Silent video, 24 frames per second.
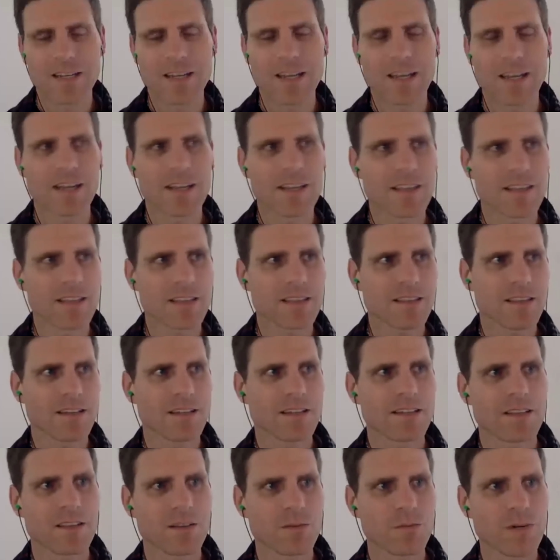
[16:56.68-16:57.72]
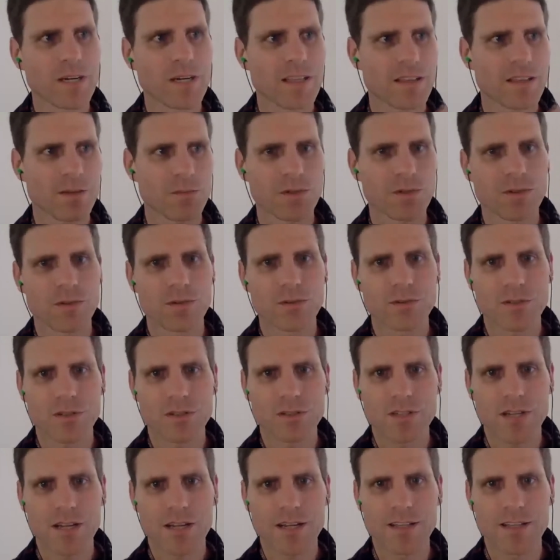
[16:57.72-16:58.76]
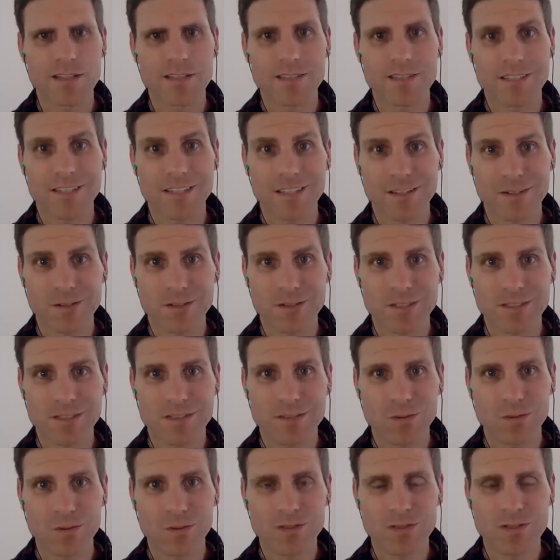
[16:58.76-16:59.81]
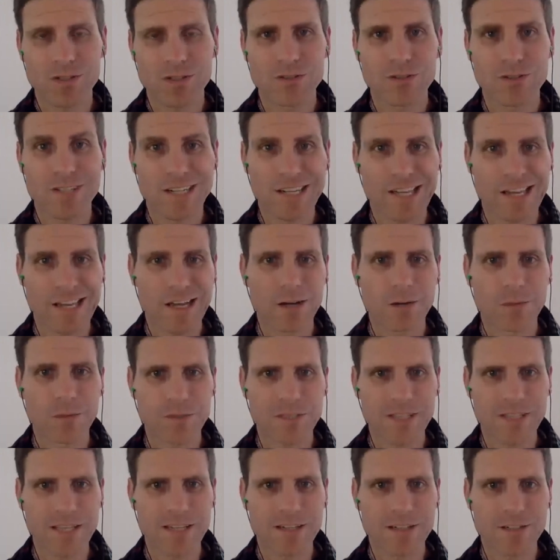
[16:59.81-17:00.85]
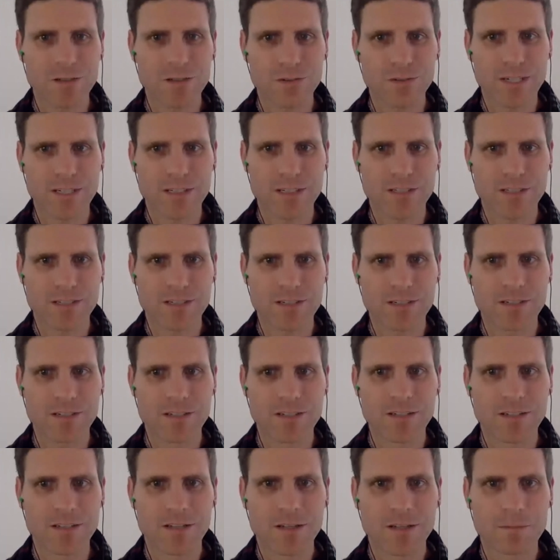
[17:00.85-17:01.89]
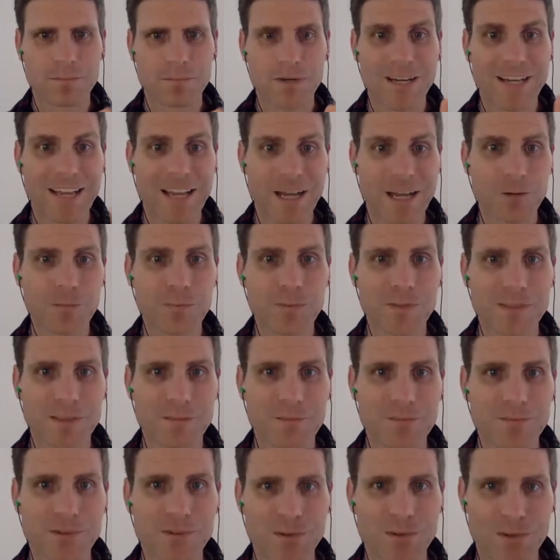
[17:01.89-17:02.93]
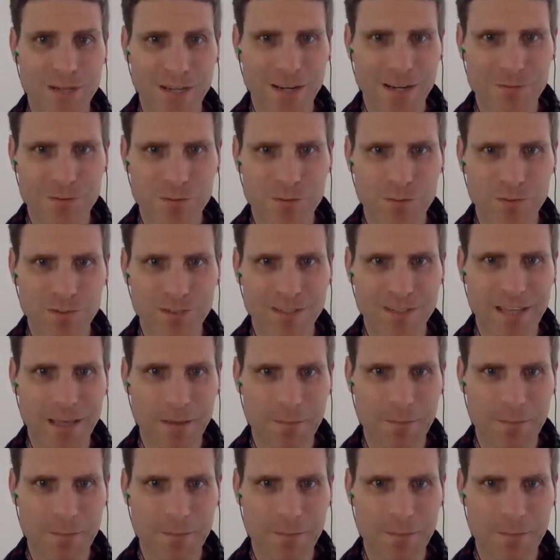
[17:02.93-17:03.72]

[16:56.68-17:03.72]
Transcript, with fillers: and I think that the way that we'd also tie this together is also you can help with that interaction by helping them feel comfortable in that